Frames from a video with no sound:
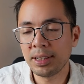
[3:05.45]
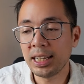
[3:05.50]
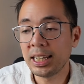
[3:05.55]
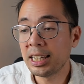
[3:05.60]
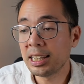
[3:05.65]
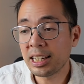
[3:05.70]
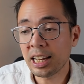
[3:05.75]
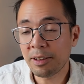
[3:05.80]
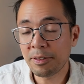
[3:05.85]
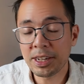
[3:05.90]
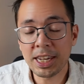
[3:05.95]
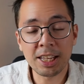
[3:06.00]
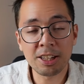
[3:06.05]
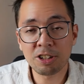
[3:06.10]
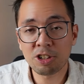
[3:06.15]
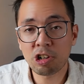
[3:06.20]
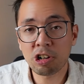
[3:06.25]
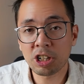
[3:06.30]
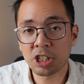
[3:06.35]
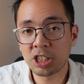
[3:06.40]
He didn't have any
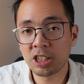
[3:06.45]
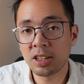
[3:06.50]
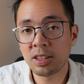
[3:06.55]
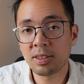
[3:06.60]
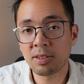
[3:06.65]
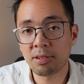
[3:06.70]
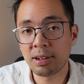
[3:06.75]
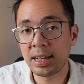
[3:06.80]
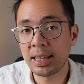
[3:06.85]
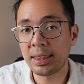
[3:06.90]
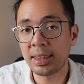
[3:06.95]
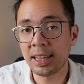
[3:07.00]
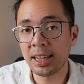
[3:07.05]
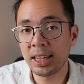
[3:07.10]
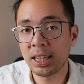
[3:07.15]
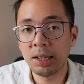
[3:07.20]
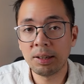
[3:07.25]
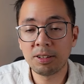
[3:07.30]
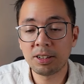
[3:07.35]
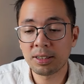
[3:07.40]
instructions or anything.
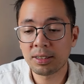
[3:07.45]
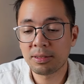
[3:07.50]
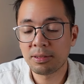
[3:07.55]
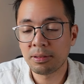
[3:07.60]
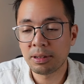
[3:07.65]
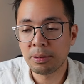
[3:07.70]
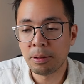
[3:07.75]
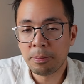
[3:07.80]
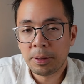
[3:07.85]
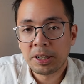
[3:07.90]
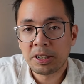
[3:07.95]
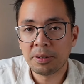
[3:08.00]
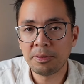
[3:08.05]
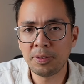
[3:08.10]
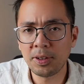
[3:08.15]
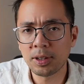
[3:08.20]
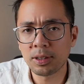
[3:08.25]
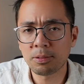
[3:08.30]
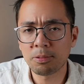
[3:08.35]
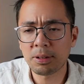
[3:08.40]
He was just a bit confused.